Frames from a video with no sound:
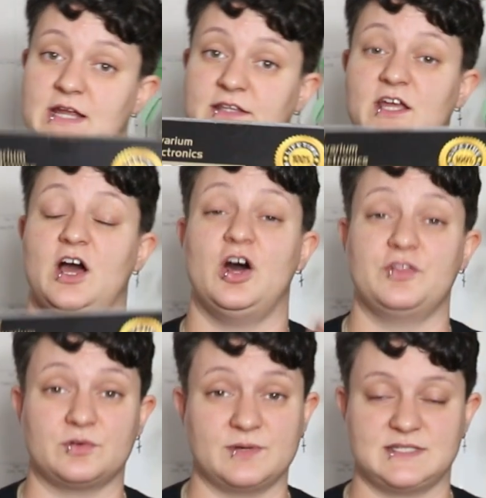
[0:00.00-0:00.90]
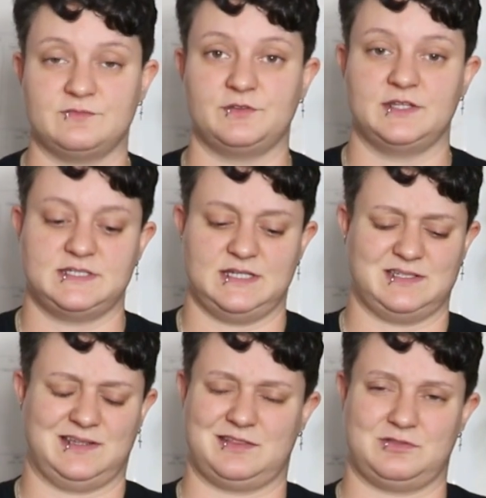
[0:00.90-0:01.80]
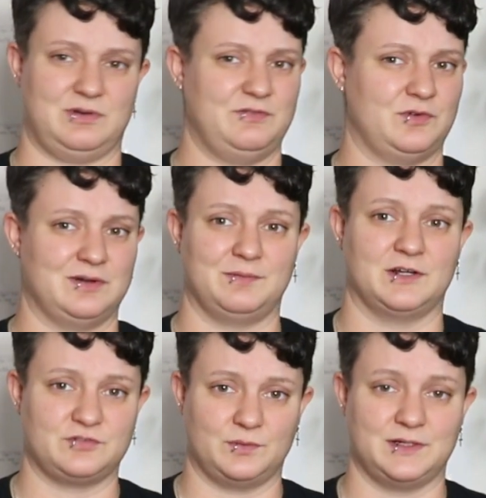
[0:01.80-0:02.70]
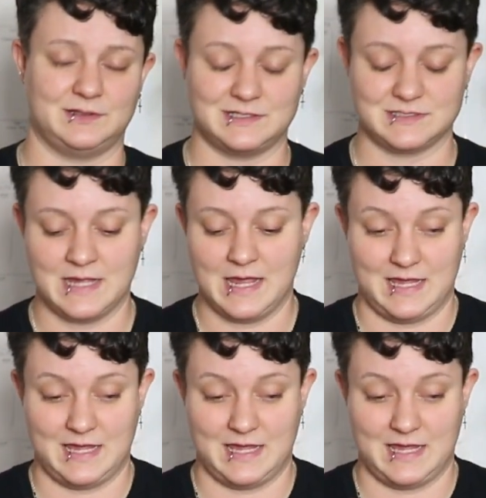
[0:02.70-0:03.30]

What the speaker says: And the other reason for this, it's like $300-400 for one of these,